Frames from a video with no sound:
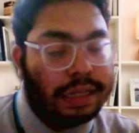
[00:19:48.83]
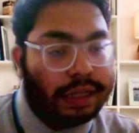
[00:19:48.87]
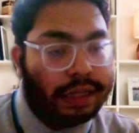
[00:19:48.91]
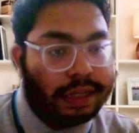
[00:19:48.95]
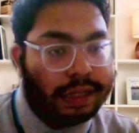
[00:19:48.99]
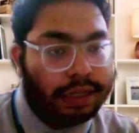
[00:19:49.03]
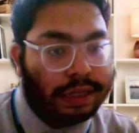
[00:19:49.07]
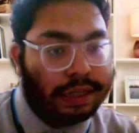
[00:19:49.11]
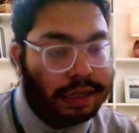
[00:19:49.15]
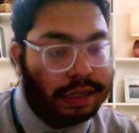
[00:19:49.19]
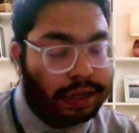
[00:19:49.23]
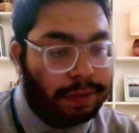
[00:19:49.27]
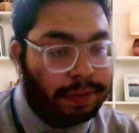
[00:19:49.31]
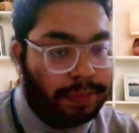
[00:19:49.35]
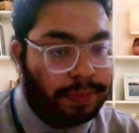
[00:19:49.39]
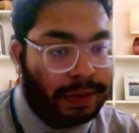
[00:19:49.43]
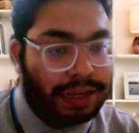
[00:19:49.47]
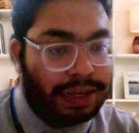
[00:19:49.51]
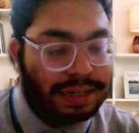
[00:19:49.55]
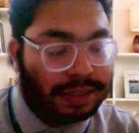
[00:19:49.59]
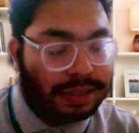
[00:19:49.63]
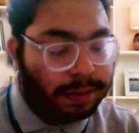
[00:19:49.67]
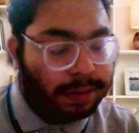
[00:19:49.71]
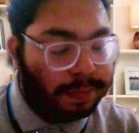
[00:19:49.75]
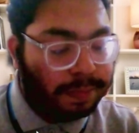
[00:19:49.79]
appear
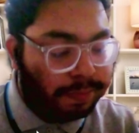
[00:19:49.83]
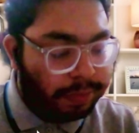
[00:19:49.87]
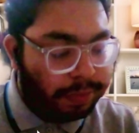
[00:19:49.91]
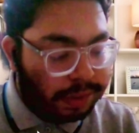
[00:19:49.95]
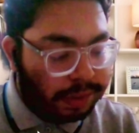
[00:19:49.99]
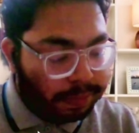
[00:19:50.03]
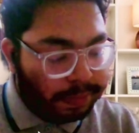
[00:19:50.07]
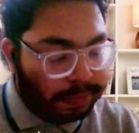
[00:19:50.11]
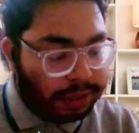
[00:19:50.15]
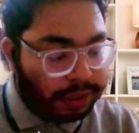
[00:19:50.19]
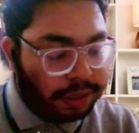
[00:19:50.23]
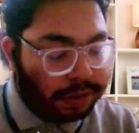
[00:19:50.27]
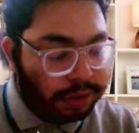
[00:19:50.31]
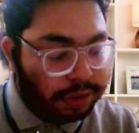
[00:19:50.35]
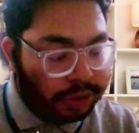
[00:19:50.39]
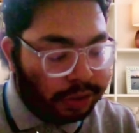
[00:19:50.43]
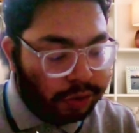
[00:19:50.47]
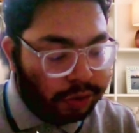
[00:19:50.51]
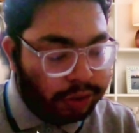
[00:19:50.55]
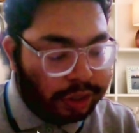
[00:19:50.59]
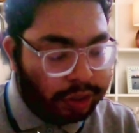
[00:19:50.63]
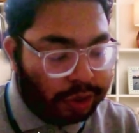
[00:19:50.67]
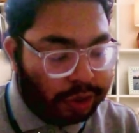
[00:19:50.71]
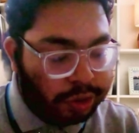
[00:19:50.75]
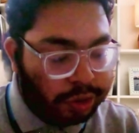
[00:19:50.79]
simple, but you need
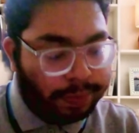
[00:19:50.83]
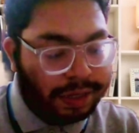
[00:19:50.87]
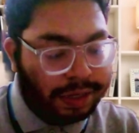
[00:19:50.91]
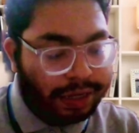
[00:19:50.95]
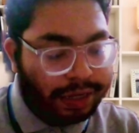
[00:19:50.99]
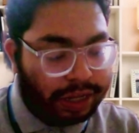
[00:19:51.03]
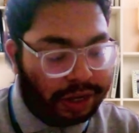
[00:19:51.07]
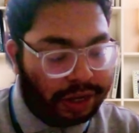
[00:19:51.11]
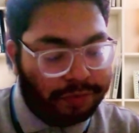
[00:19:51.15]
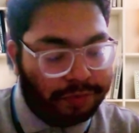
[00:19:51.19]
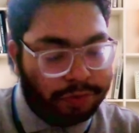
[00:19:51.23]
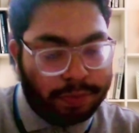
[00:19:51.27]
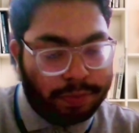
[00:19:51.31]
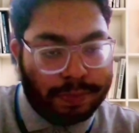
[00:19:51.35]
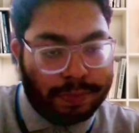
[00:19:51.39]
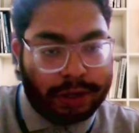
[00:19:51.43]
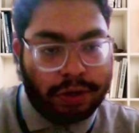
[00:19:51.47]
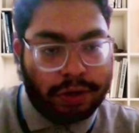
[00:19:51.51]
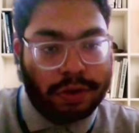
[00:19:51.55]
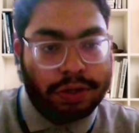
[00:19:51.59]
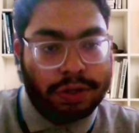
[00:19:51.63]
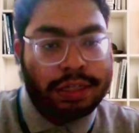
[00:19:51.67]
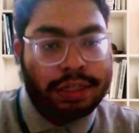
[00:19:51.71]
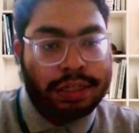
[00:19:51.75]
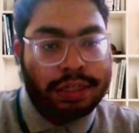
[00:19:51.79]
to be careful, because
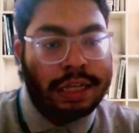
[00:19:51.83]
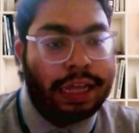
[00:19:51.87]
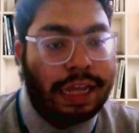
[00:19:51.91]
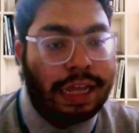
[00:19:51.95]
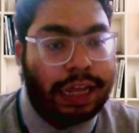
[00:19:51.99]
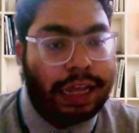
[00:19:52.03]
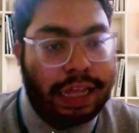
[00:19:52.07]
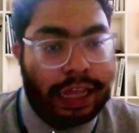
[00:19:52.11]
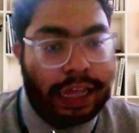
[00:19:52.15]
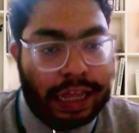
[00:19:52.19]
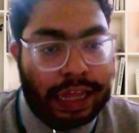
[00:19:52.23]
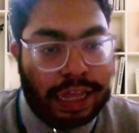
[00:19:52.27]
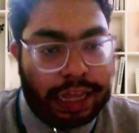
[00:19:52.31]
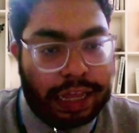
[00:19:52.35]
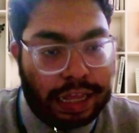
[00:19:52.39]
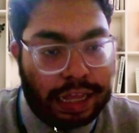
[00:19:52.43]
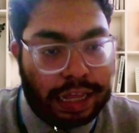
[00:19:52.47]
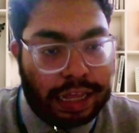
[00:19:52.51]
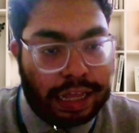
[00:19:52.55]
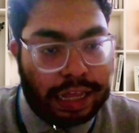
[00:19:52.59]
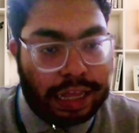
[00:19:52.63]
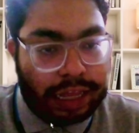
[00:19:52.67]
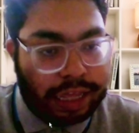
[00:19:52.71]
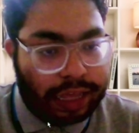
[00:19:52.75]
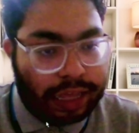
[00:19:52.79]

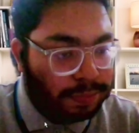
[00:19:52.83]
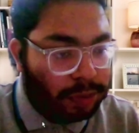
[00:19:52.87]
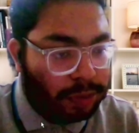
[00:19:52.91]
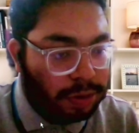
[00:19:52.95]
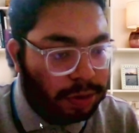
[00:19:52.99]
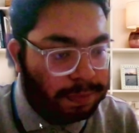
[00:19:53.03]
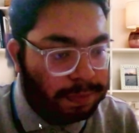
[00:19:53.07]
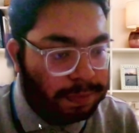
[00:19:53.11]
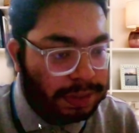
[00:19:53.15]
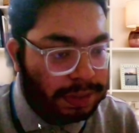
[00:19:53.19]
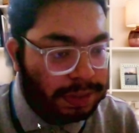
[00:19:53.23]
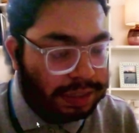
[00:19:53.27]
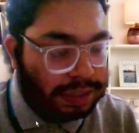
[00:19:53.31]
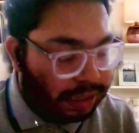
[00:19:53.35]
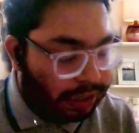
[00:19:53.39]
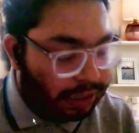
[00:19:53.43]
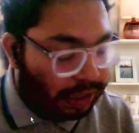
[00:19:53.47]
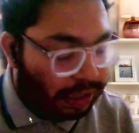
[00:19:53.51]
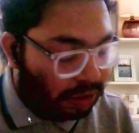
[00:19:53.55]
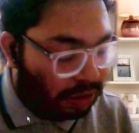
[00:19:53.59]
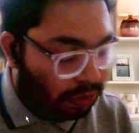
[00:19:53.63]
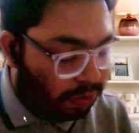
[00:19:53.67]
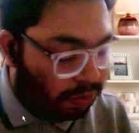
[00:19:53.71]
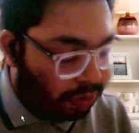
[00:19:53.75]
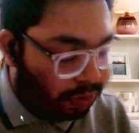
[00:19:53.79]
any small mistake can
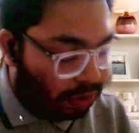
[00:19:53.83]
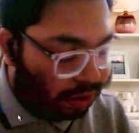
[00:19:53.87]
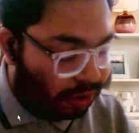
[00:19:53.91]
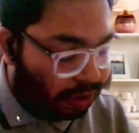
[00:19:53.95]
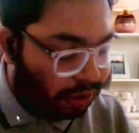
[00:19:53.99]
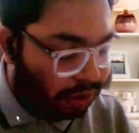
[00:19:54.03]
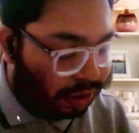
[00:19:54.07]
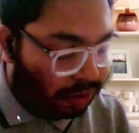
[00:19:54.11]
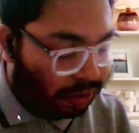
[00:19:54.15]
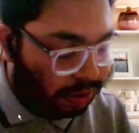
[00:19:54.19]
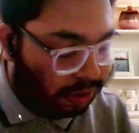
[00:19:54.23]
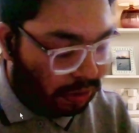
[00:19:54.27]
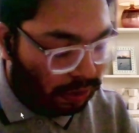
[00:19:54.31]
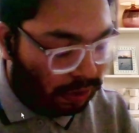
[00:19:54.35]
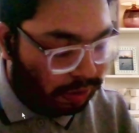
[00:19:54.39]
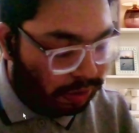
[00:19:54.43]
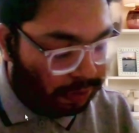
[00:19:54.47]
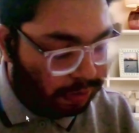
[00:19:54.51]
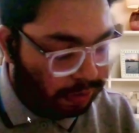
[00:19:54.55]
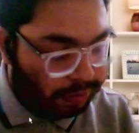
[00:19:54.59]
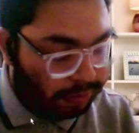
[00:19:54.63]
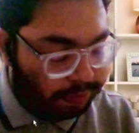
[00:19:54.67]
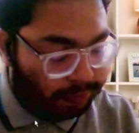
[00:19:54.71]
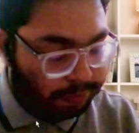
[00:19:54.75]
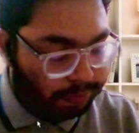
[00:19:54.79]
cause a
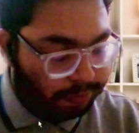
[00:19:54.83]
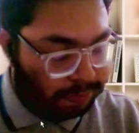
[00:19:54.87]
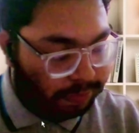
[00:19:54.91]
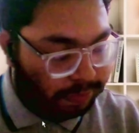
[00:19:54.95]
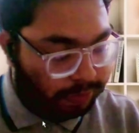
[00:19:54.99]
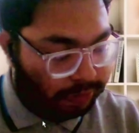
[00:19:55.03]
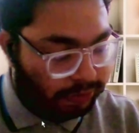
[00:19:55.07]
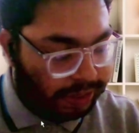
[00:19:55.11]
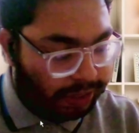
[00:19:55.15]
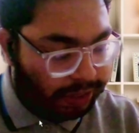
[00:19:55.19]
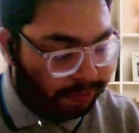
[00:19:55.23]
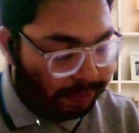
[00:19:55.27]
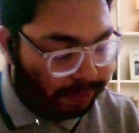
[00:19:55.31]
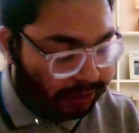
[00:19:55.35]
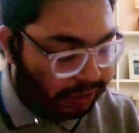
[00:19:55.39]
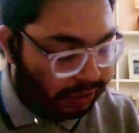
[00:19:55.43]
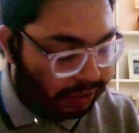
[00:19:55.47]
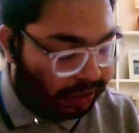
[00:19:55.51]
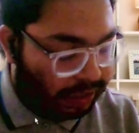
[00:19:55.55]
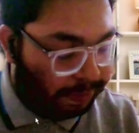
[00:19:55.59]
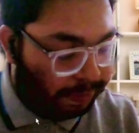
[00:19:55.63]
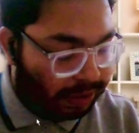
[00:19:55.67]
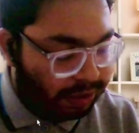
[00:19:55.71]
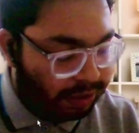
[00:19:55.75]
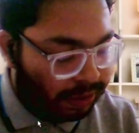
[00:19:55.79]
very much
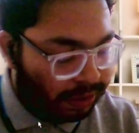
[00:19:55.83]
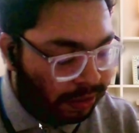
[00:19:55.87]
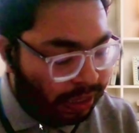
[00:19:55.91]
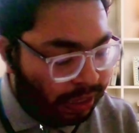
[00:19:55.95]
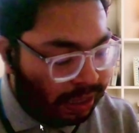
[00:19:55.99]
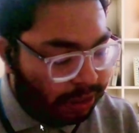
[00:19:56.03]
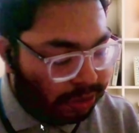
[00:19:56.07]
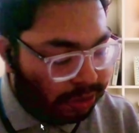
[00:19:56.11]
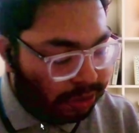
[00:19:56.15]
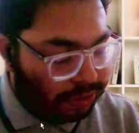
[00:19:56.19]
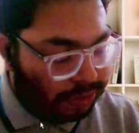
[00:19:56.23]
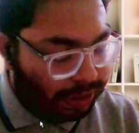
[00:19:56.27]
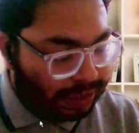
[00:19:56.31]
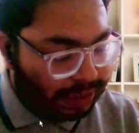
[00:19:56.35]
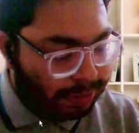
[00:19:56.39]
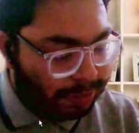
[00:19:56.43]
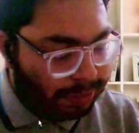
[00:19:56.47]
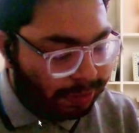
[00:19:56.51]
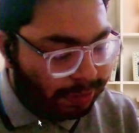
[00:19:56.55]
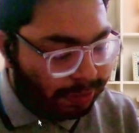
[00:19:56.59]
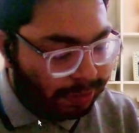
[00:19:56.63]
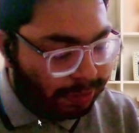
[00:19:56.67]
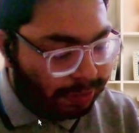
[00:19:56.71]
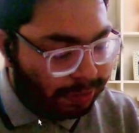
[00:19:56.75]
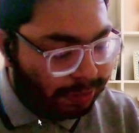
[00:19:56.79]
damage. So it is
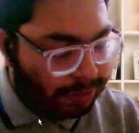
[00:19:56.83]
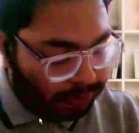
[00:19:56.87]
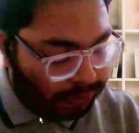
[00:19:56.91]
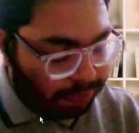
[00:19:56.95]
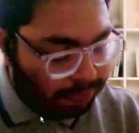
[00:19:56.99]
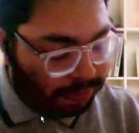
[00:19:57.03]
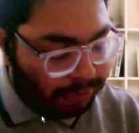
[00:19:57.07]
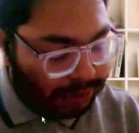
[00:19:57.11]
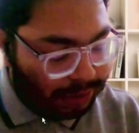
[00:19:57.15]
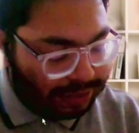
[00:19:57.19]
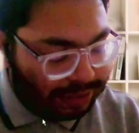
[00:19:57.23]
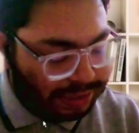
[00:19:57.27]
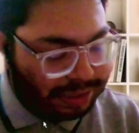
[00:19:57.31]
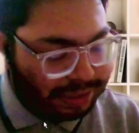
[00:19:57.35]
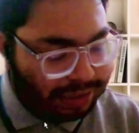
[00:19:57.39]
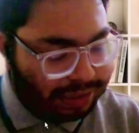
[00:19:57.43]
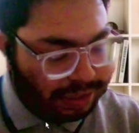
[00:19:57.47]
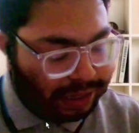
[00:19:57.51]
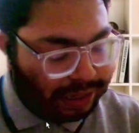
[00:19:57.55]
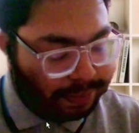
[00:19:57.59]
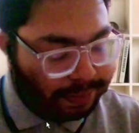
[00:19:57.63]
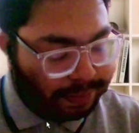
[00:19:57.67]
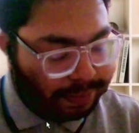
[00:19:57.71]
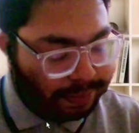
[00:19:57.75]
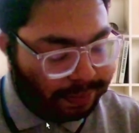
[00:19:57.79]
minus one, but since it's
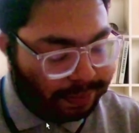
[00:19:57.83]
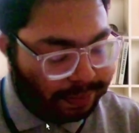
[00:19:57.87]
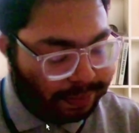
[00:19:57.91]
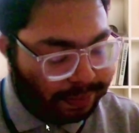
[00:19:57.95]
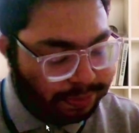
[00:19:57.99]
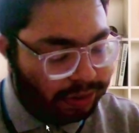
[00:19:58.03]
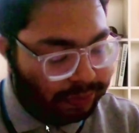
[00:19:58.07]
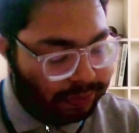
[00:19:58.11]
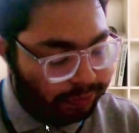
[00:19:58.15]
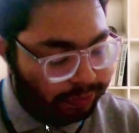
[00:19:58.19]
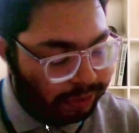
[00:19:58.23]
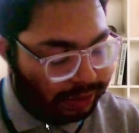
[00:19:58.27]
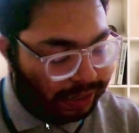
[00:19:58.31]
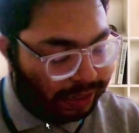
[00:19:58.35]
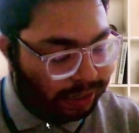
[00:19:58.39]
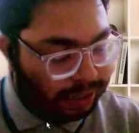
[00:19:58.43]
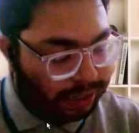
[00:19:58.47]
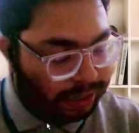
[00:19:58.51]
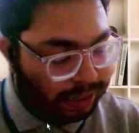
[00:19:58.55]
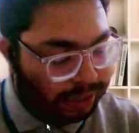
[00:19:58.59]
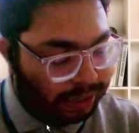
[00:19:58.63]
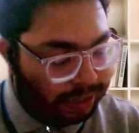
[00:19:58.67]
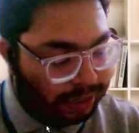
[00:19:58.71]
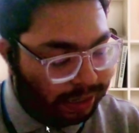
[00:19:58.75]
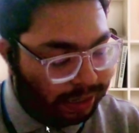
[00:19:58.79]
absolute, we will take
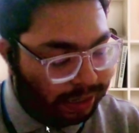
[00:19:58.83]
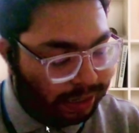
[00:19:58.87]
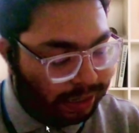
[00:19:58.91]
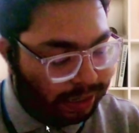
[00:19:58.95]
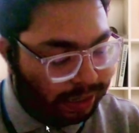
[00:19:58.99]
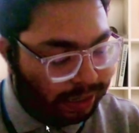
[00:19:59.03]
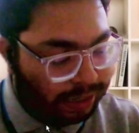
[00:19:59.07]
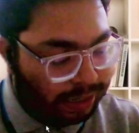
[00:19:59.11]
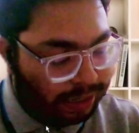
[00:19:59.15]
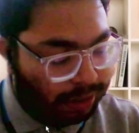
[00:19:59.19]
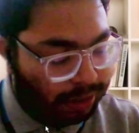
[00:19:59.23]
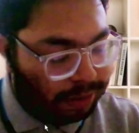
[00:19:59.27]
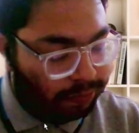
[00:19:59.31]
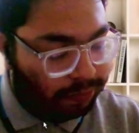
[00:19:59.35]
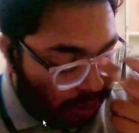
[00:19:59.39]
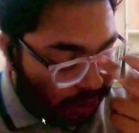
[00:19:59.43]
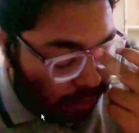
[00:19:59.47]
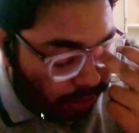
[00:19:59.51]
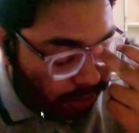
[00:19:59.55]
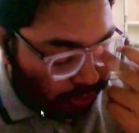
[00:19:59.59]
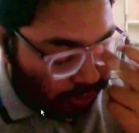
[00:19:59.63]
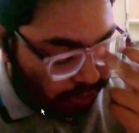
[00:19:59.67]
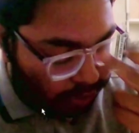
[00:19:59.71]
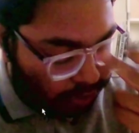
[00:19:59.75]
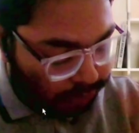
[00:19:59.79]
one only.
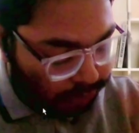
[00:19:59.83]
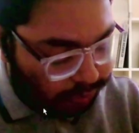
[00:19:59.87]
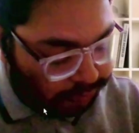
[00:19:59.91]
So